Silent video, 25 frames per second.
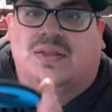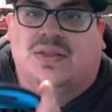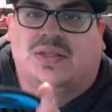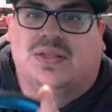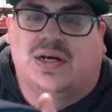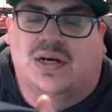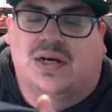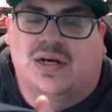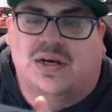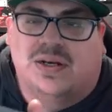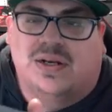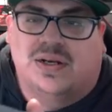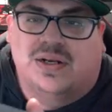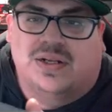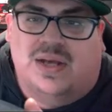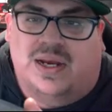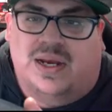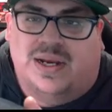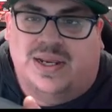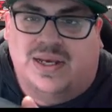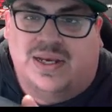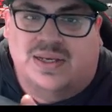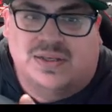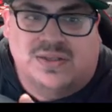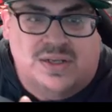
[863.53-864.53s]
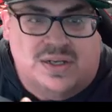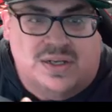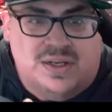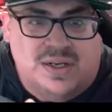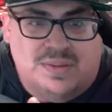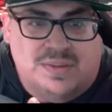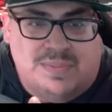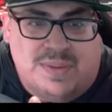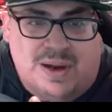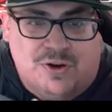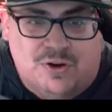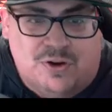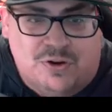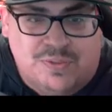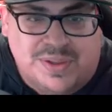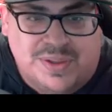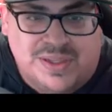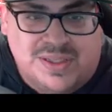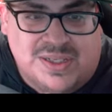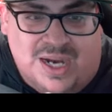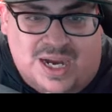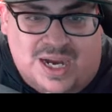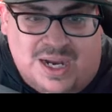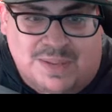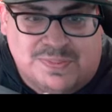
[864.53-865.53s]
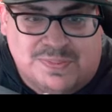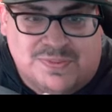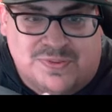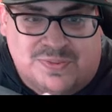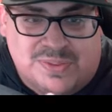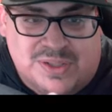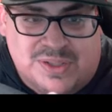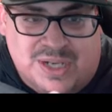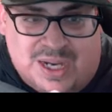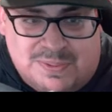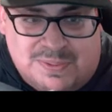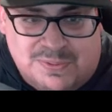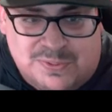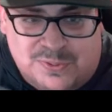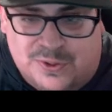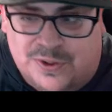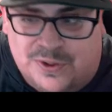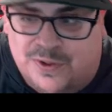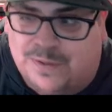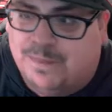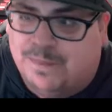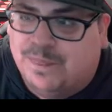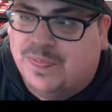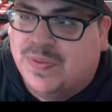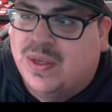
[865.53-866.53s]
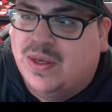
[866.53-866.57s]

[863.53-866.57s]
done, I guess, my homie Topz from Topz World.